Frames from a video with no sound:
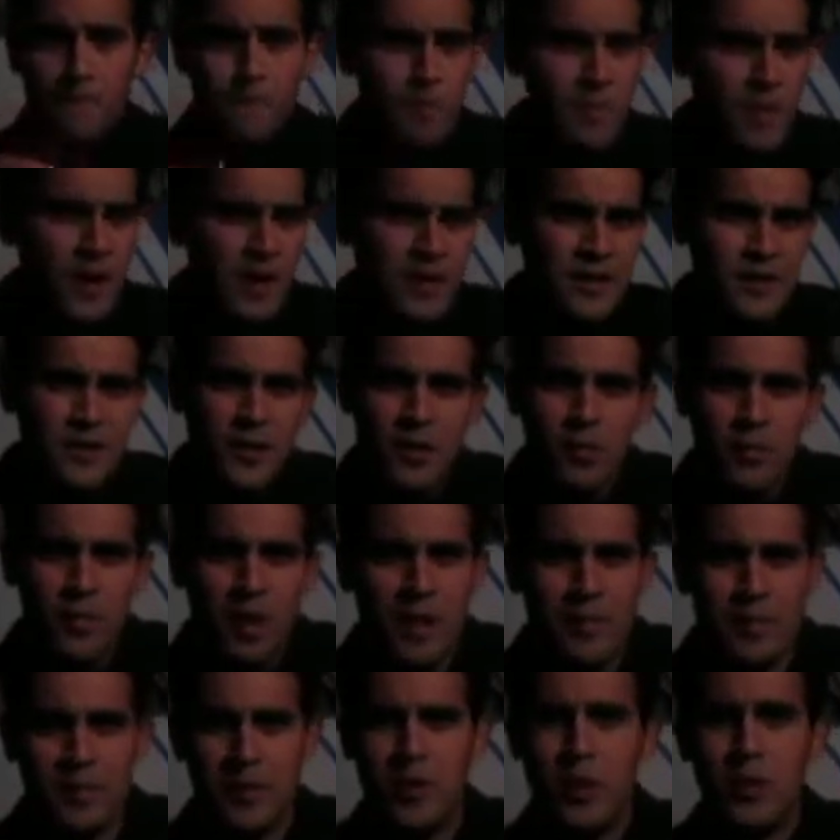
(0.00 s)
And
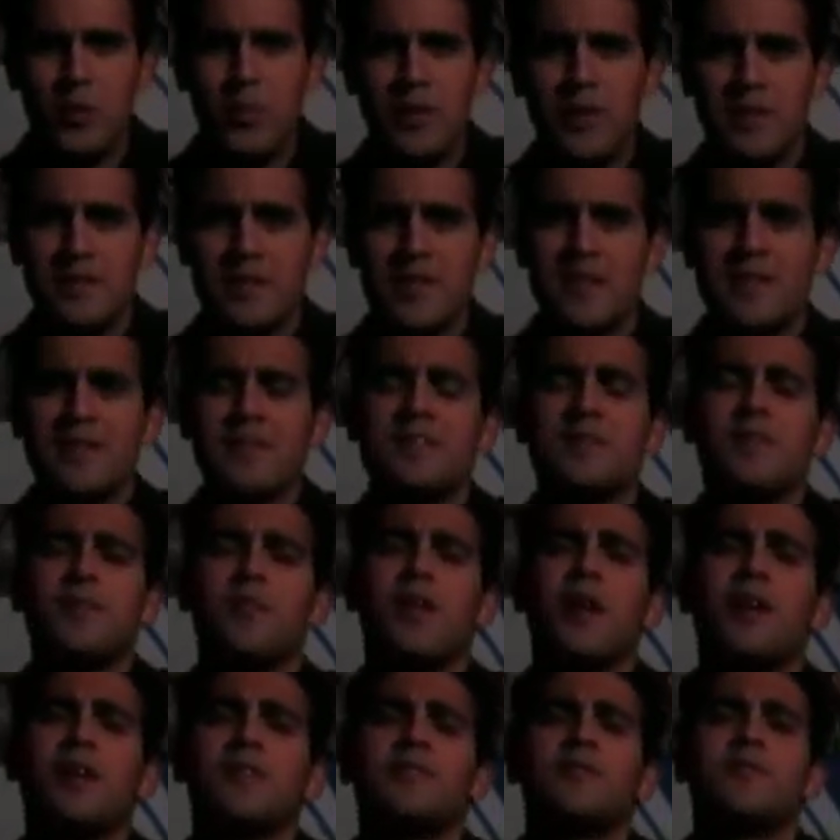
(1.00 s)
Robin Lopez getting some
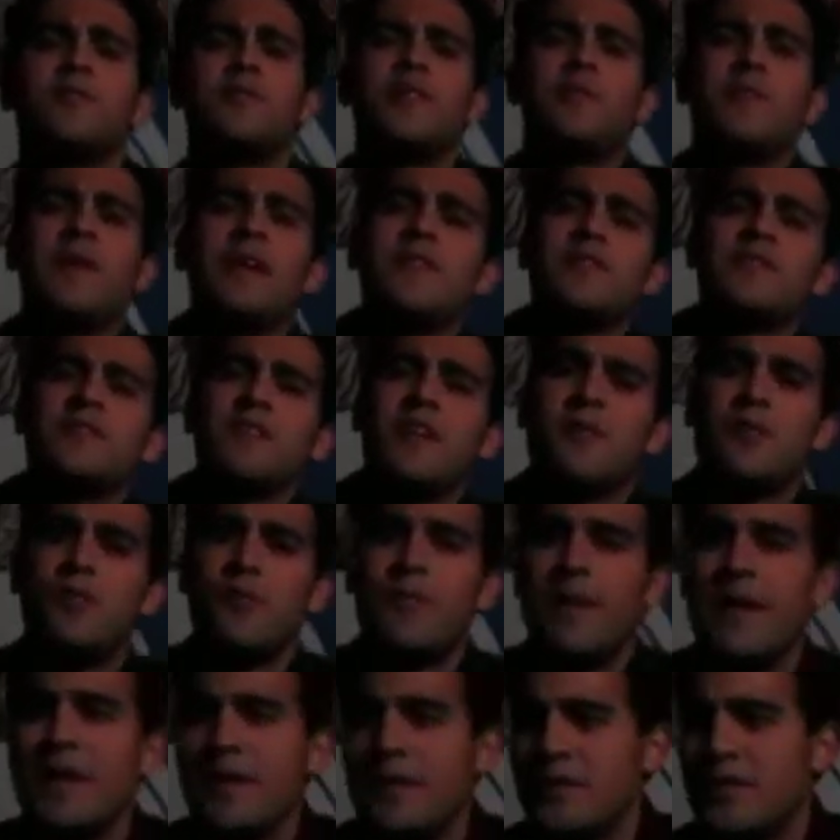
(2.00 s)
blocks and rebounds off
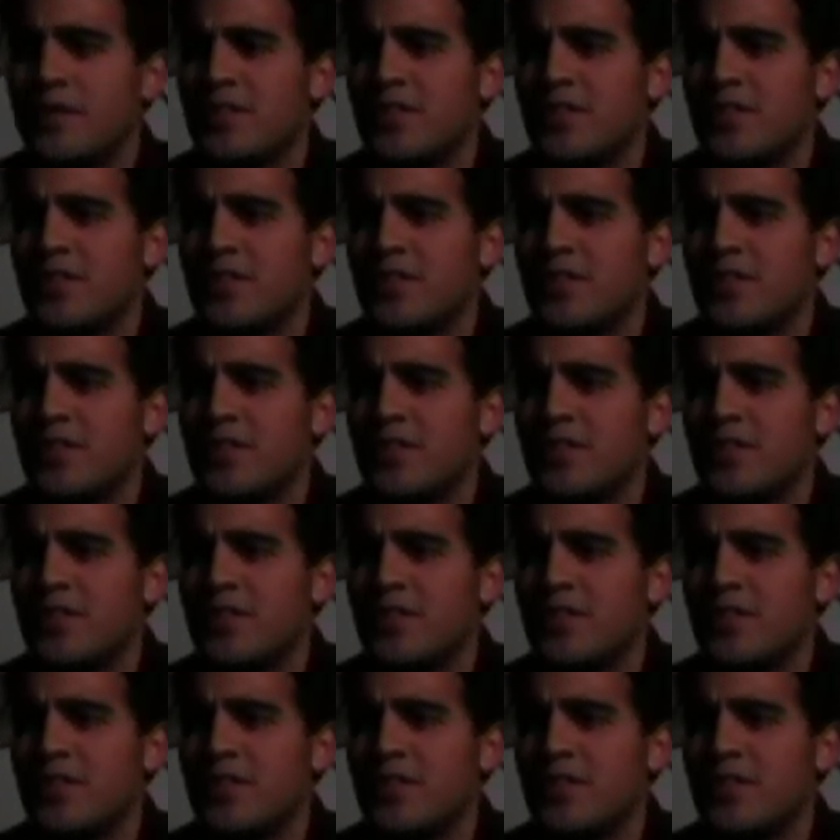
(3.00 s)
the bench,